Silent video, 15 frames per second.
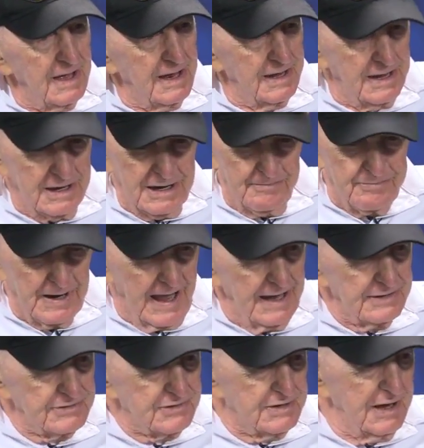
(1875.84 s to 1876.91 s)
And then they
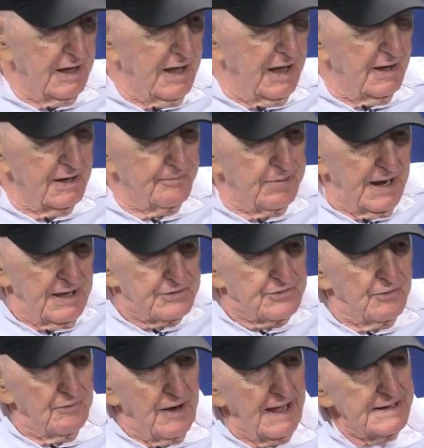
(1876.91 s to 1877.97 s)
plant your
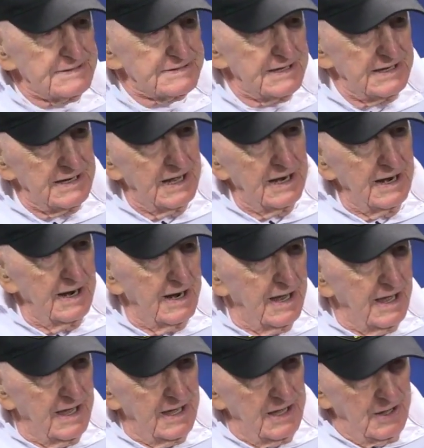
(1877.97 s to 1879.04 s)
rice in there.
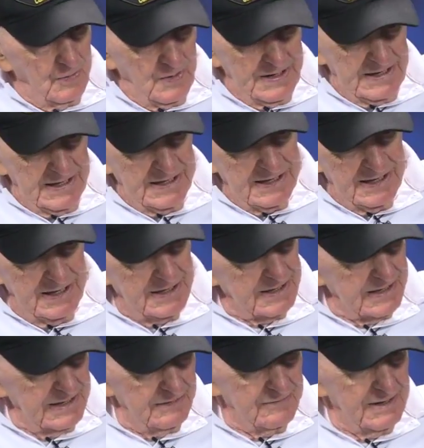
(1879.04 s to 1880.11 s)
And when they
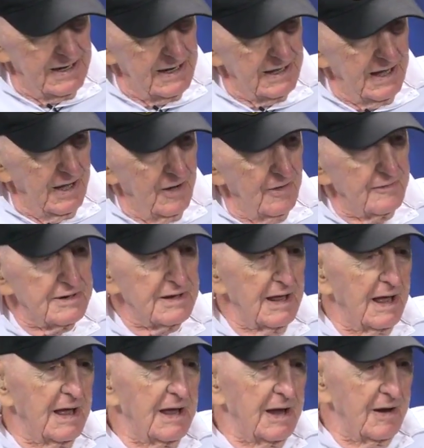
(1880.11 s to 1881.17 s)
get ready to harvest,
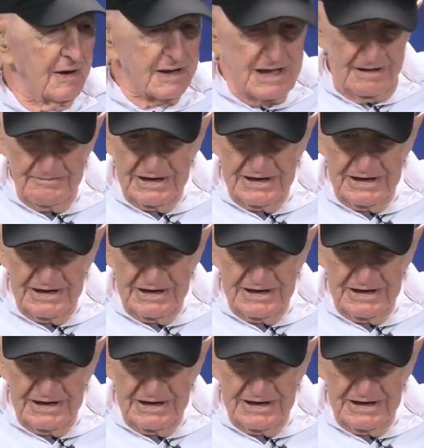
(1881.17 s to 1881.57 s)
here come